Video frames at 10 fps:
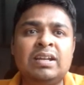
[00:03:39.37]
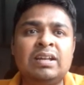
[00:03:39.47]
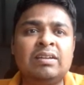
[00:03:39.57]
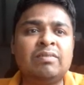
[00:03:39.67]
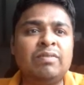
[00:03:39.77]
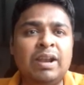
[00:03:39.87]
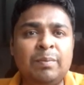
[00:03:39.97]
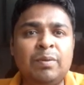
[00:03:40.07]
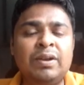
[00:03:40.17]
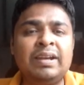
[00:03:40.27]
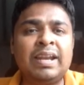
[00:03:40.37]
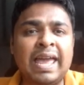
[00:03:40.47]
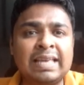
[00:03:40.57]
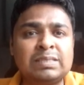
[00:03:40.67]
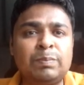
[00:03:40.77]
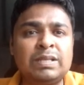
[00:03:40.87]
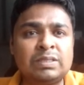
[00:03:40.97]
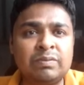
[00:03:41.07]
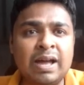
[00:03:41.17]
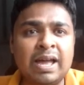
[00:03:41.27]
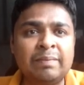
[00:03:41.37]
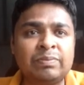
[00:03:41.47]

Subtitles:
1 upon x plus y,